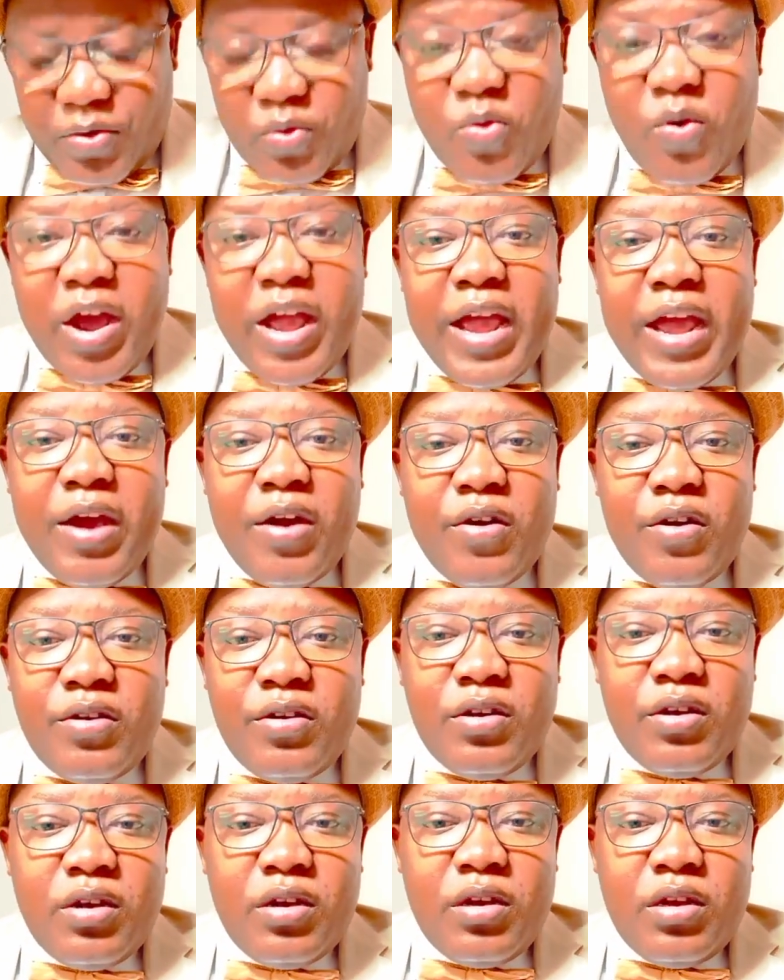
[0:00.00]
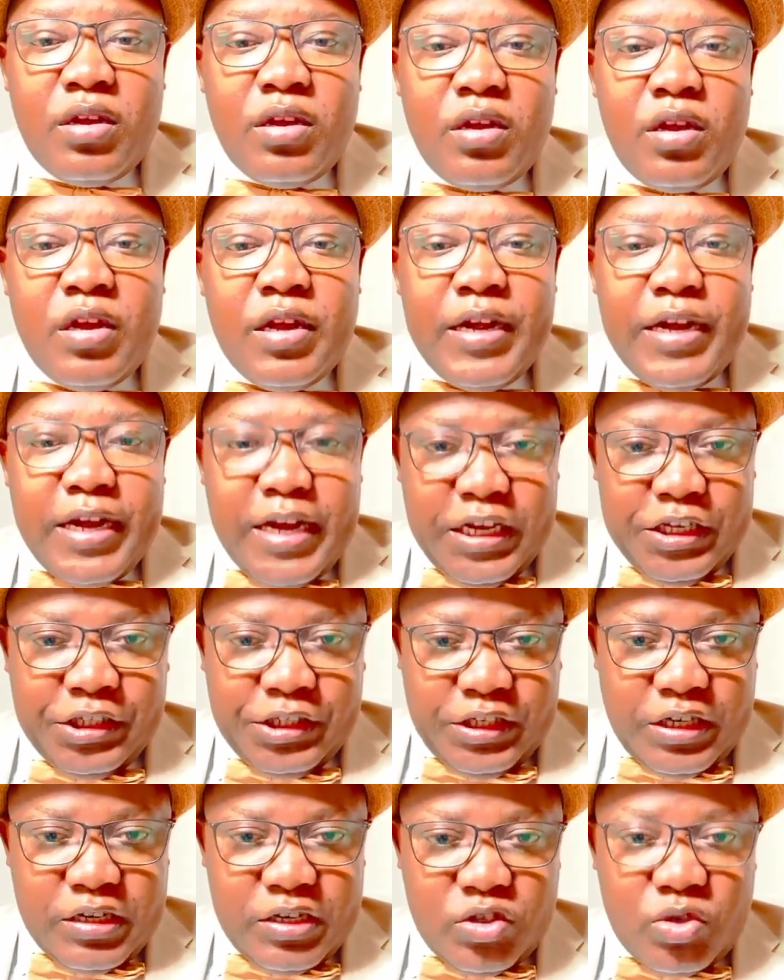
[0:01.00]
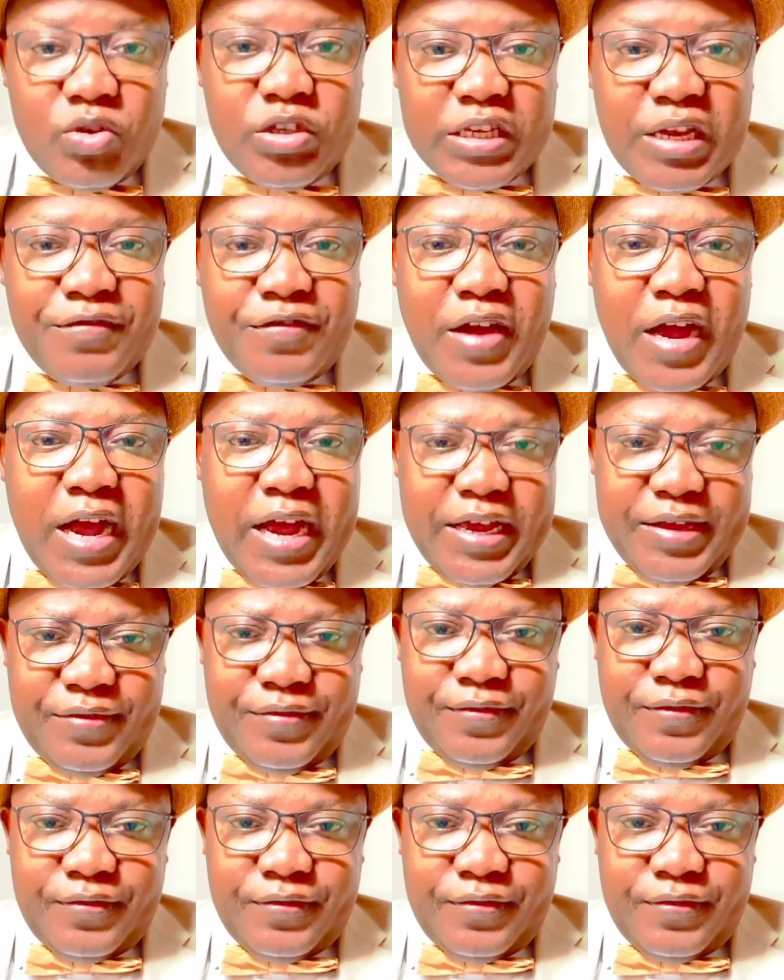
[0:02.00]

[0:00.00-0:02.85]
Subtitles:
well, nations will survive.